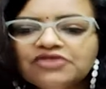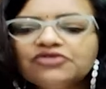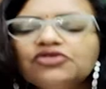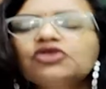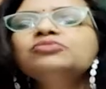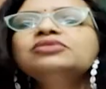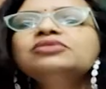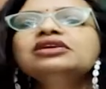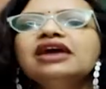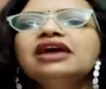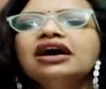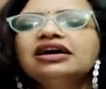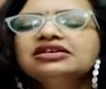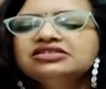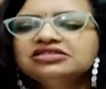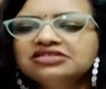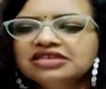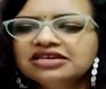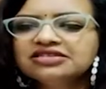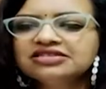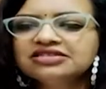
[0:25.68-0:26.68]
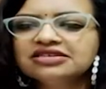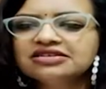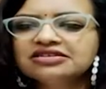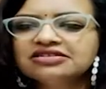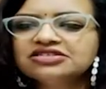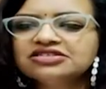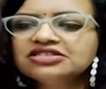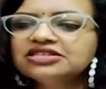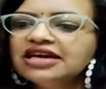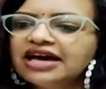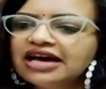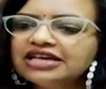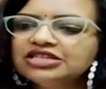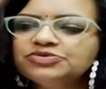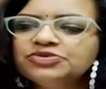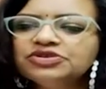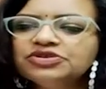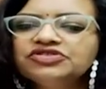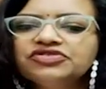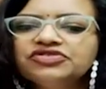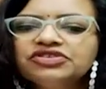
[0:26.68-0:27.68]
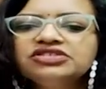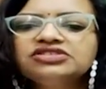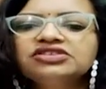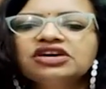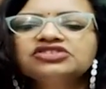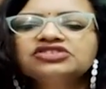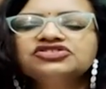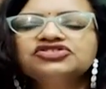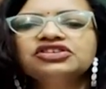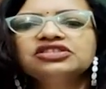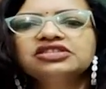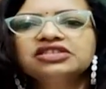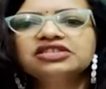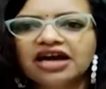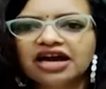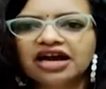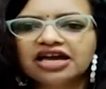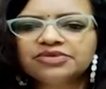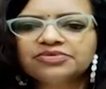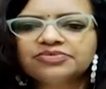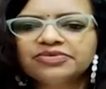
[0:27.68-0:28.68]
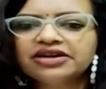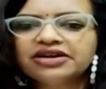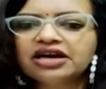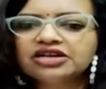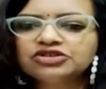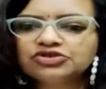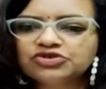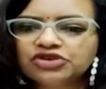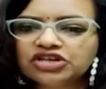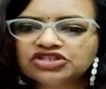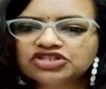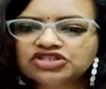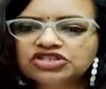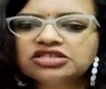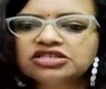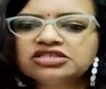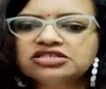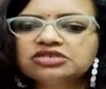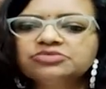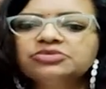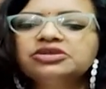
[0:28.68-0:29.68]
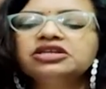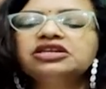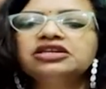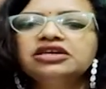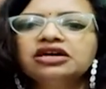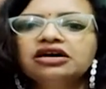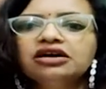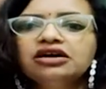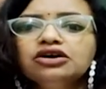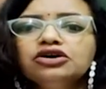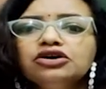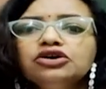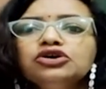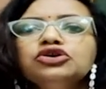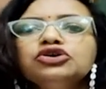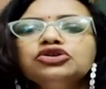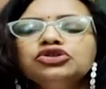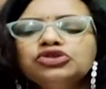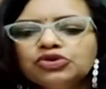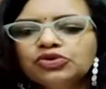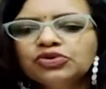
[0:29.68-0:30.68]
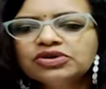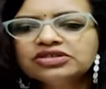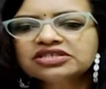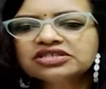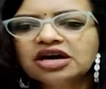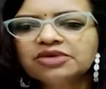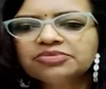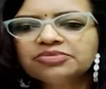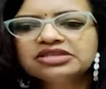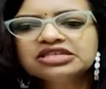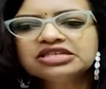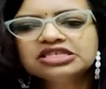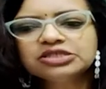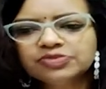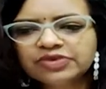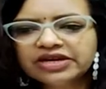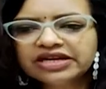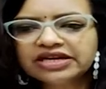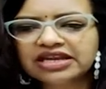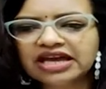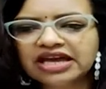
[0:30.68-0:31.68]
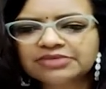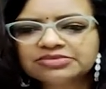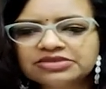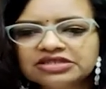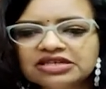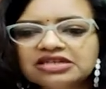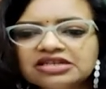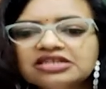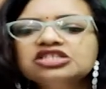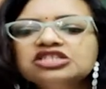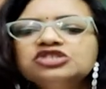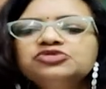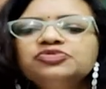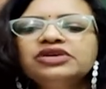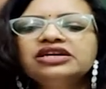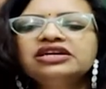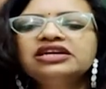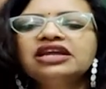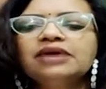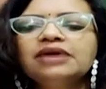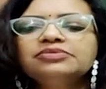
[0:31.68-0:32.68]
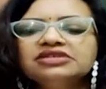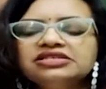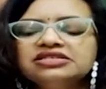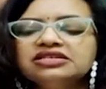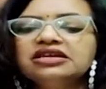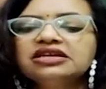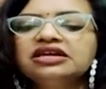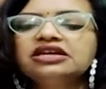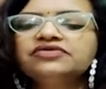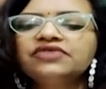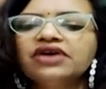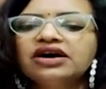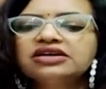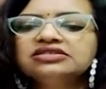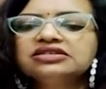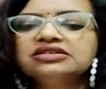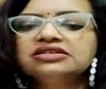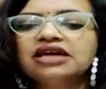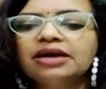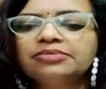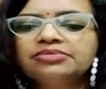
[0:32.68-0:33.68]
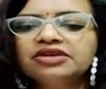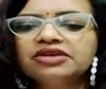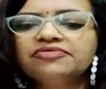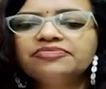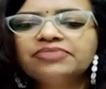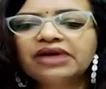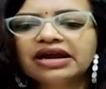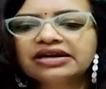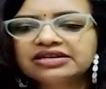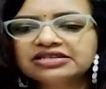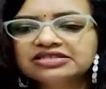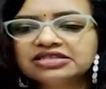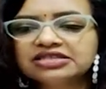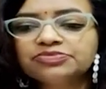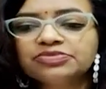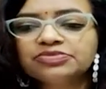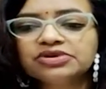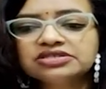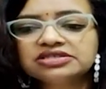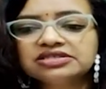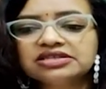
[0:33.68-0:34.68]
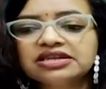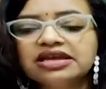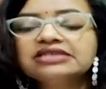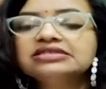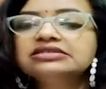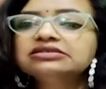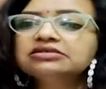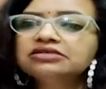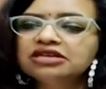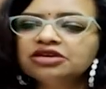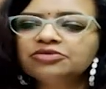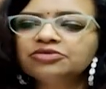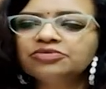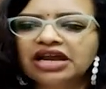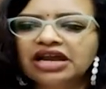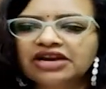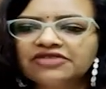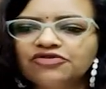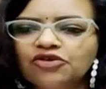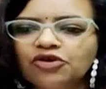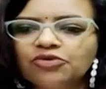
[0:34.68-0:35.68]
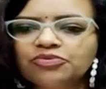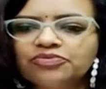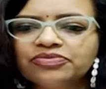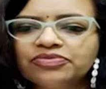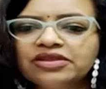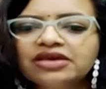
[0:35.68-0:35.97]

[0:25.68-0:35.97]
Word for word: From the last six years, he has been restructuring the hybrid education system in India through his company Speed Labs. Speed Labs is an advanced adaptive practice and personalized learning platform.